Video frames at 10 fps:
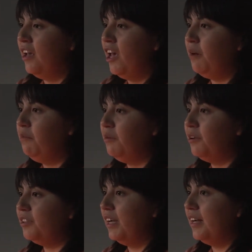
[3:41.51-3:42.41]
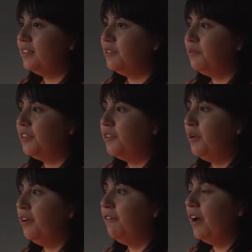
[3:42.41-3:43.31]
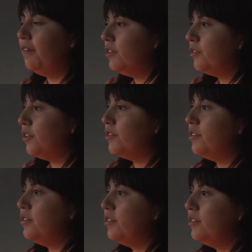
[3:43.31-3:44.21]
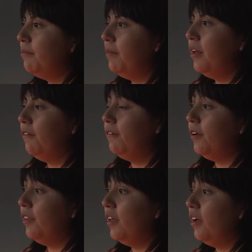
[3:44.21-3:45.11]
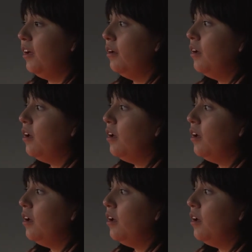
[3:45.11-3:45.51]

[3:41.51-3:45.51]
and we were tasked with doing 5 illustrations to submit for the